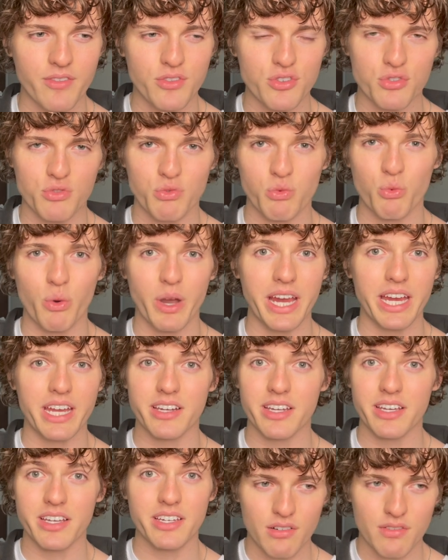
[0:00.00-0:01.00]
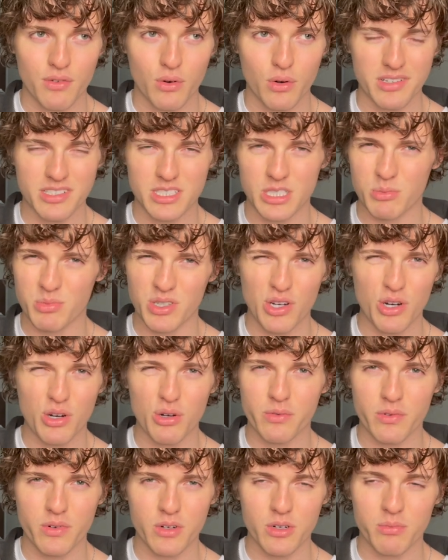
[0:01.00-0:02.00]
just waiting for it to be
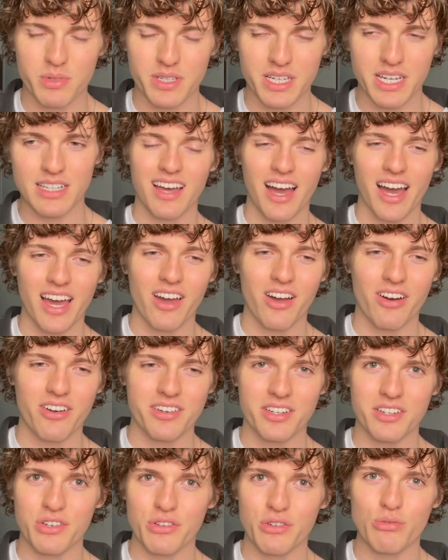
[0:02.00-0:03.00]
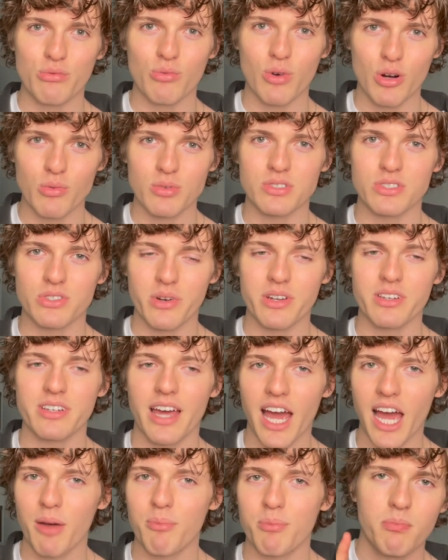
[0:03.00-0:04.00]
over because I already knew what was going to
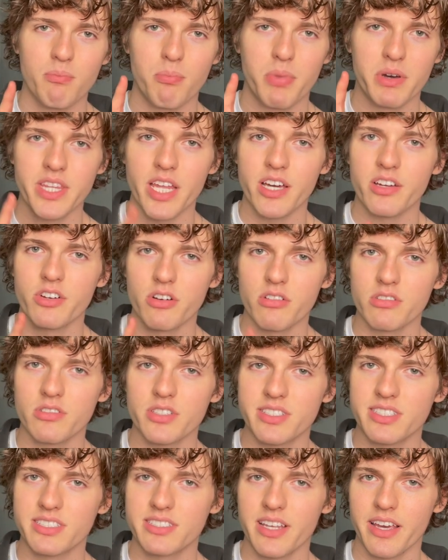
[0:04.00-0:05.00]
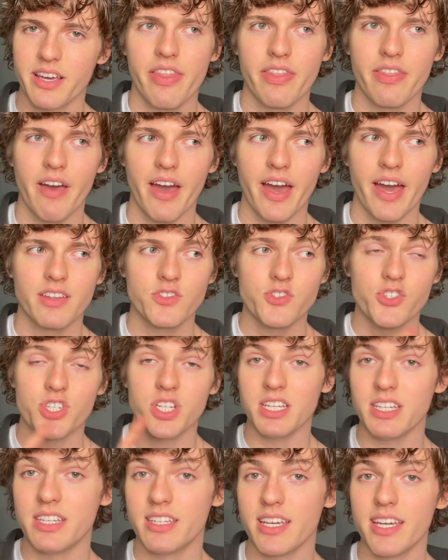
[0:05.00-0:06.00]
happen. But that girl did say that
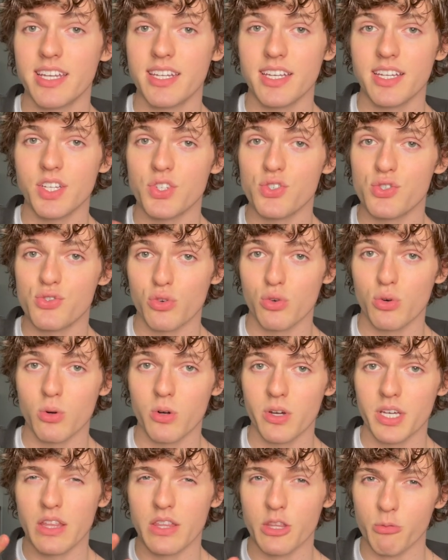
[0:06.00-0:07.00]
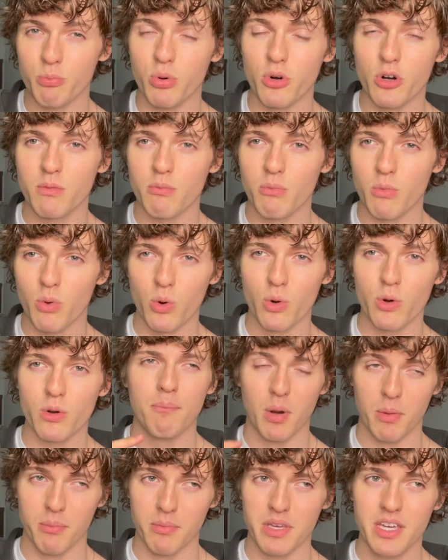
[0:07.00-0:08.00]
she did enjoy the book more.
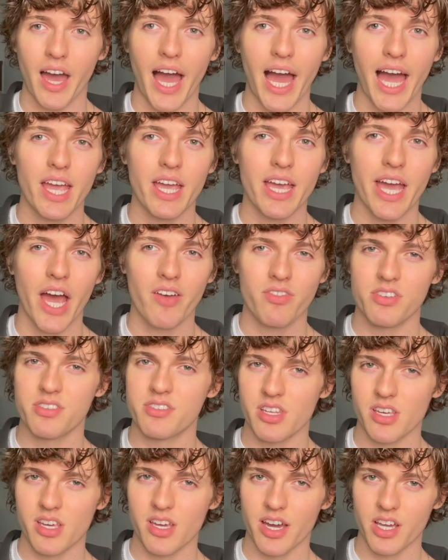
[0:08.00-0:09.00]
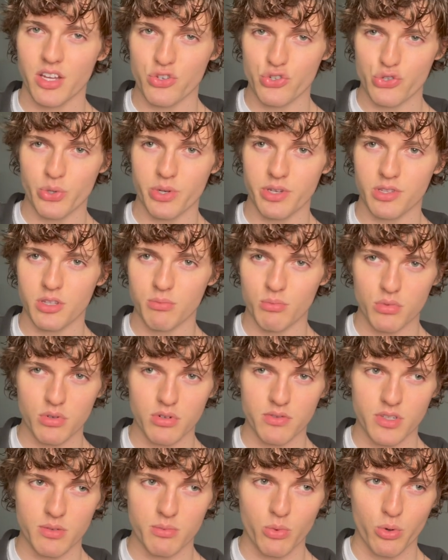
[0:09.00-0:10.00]
But me, I have to say I enjoyed the
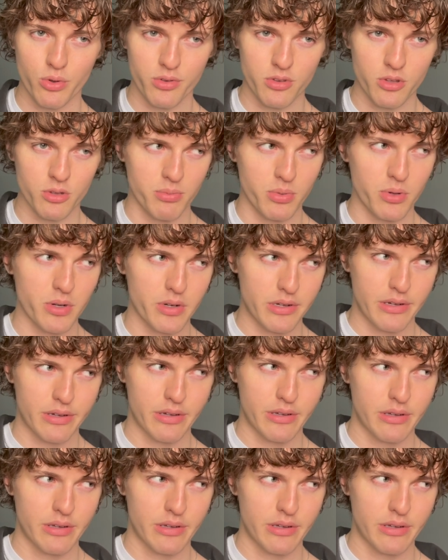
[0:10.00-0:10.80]
movie more than the book.